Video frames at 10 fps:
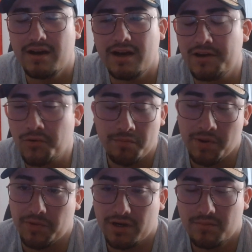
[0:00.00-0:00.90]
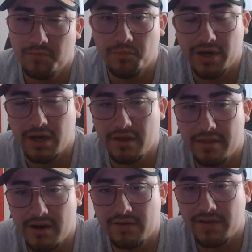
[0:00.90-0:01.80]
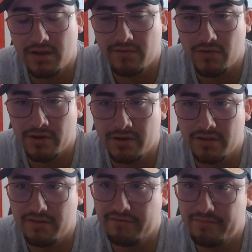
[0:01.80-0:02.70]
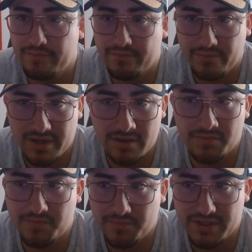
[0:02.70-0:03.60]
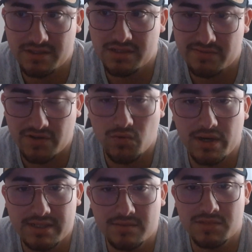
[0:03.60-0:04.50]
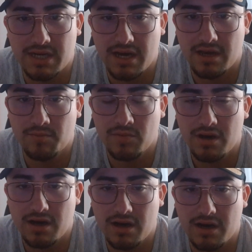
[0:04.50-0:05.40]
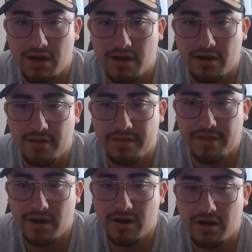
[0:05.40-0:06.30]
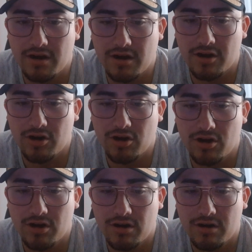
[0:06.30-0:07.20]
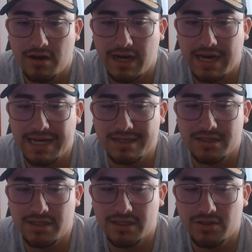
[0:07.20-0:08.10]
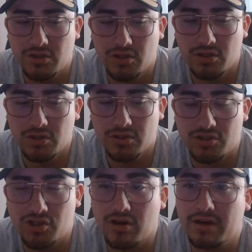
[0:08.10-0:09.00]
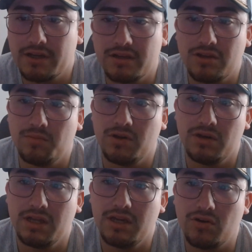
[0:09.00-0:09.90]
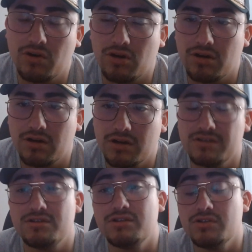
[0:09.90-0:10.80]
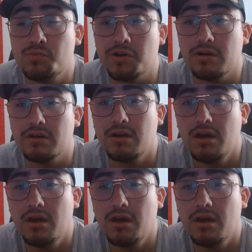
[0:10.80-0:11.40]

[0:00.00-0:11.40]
I don't remember, but they're out of California. They've been a business for quite some time. Their ideal target community or consumer